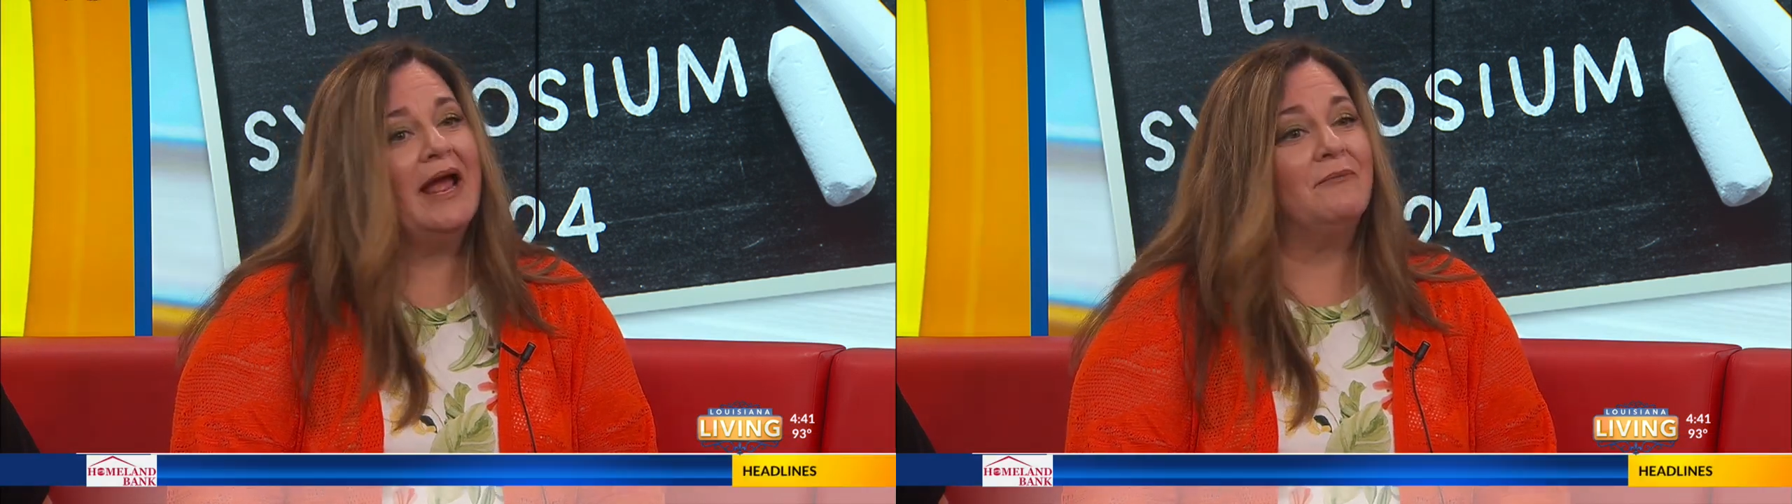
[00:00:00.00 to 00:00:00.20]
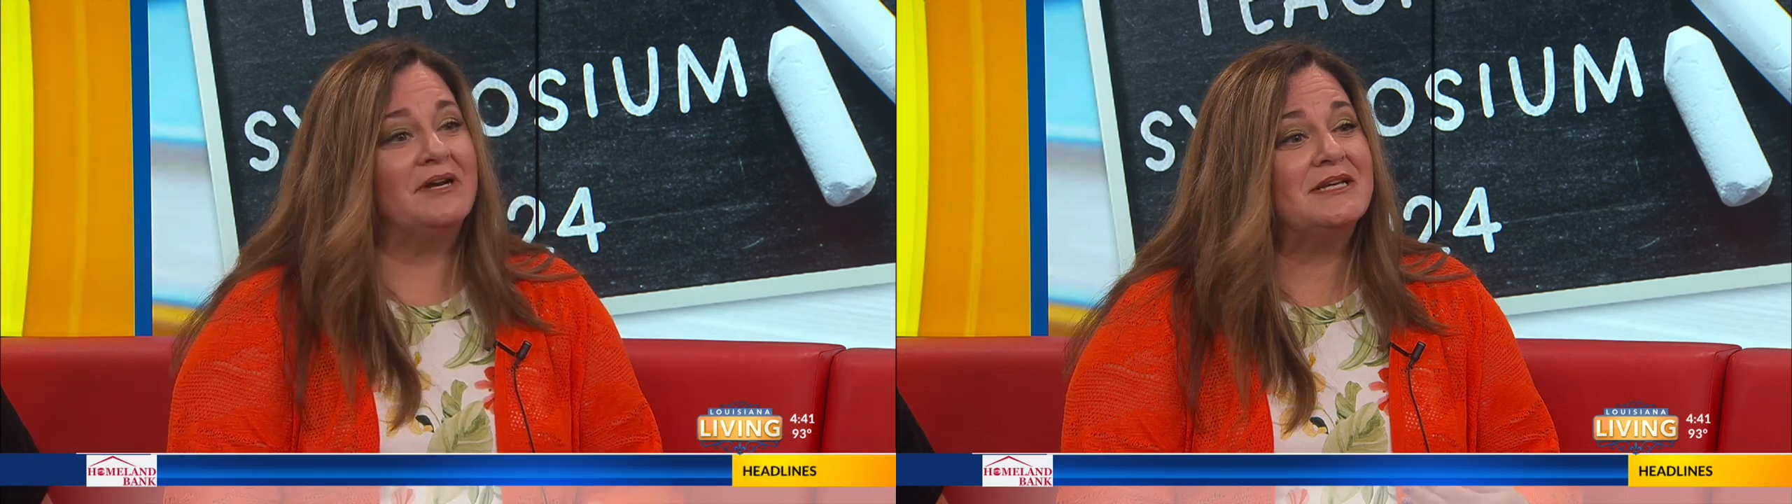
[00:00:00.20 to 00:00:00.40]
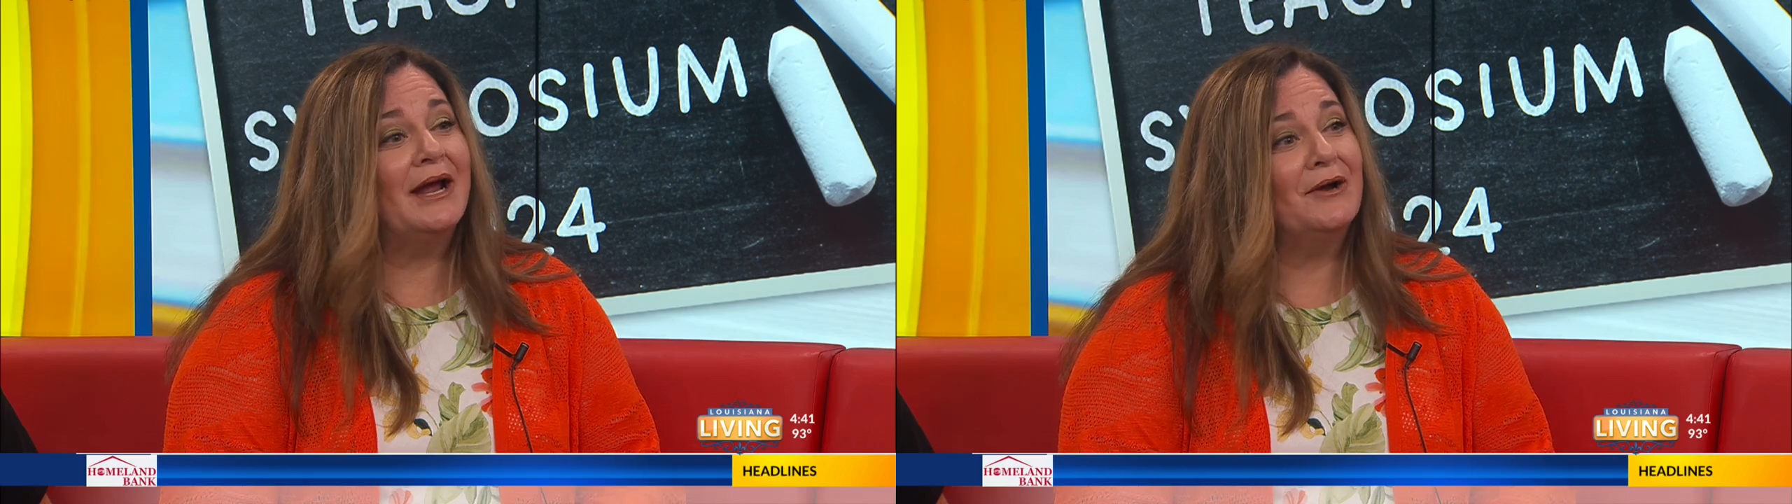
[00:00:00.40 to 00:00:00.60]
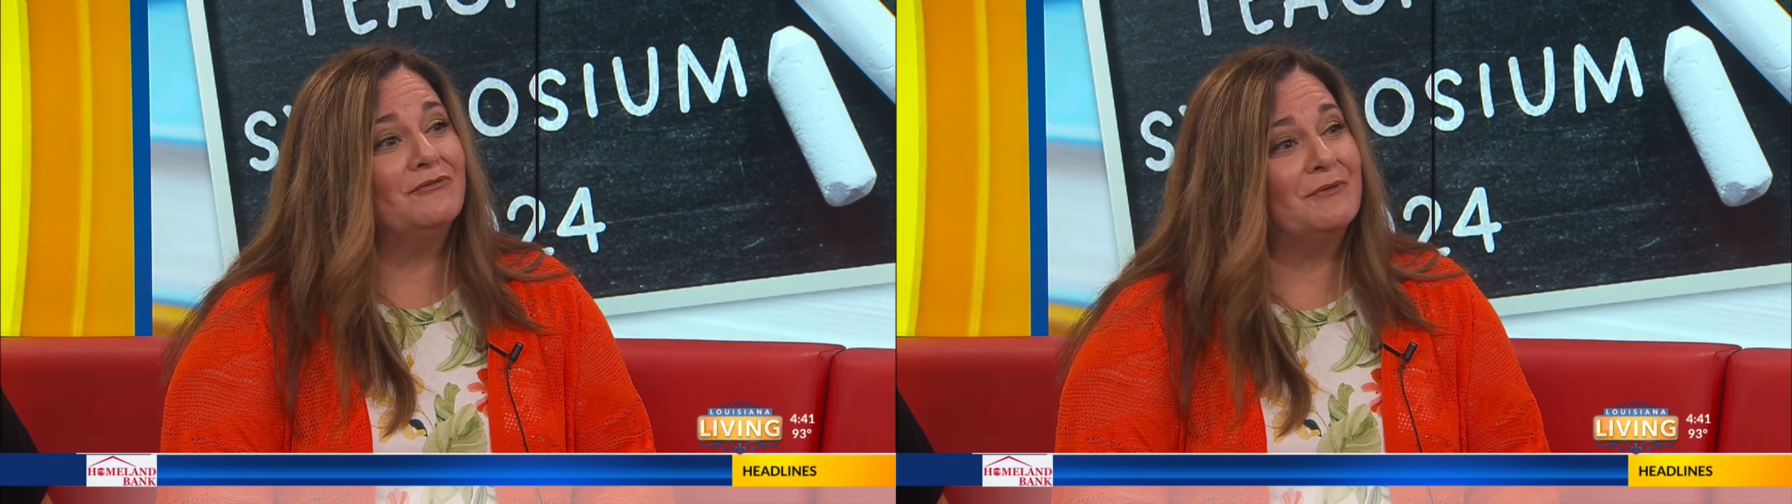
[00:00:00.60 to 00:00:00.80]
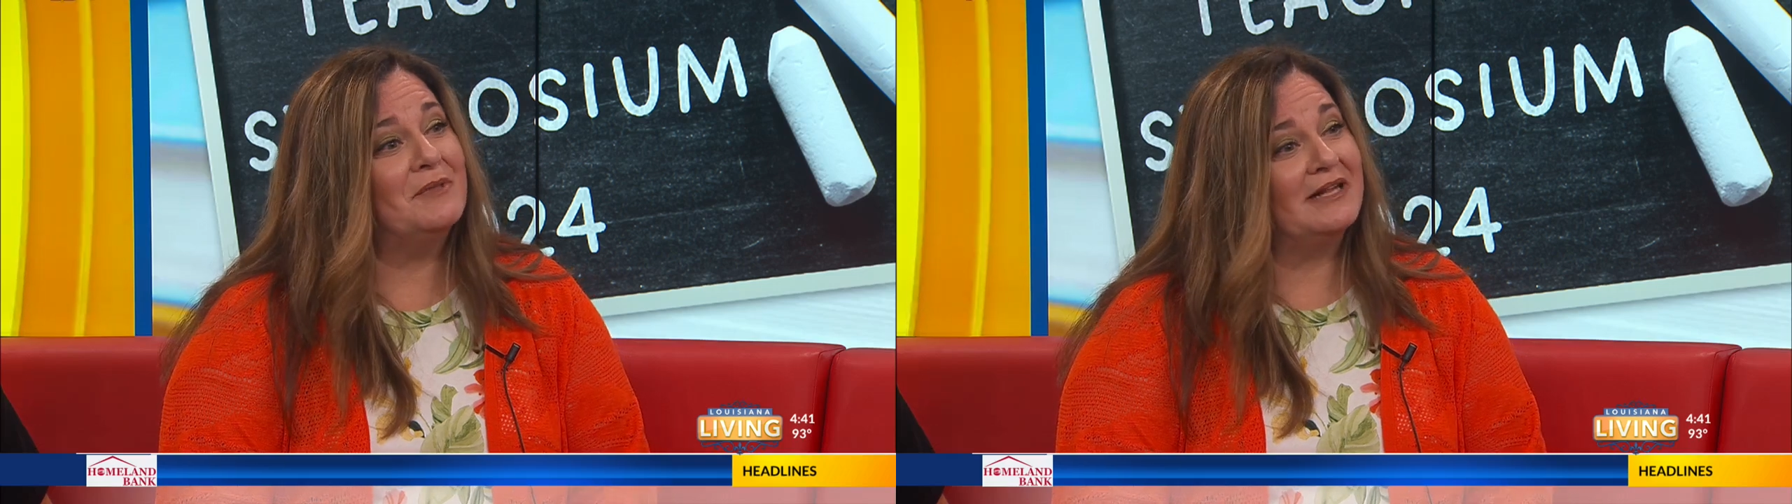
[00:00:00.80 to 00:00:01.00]
well, I
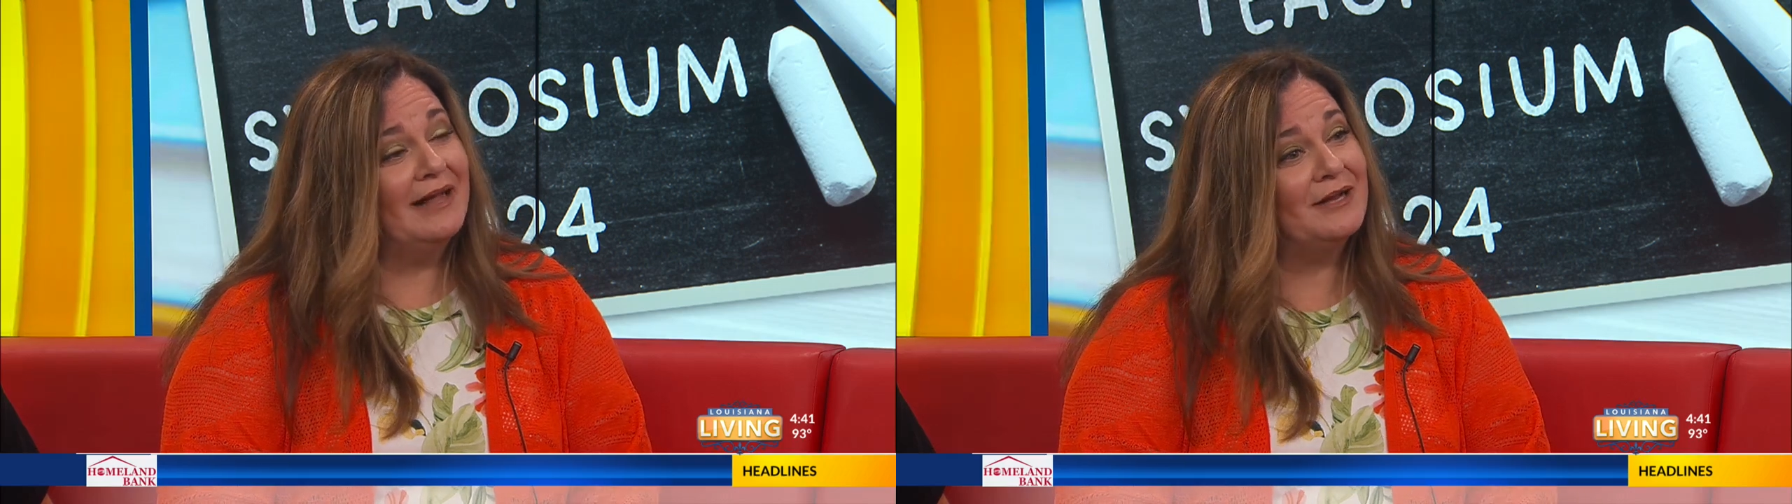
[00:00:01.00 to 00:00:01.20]
retired from the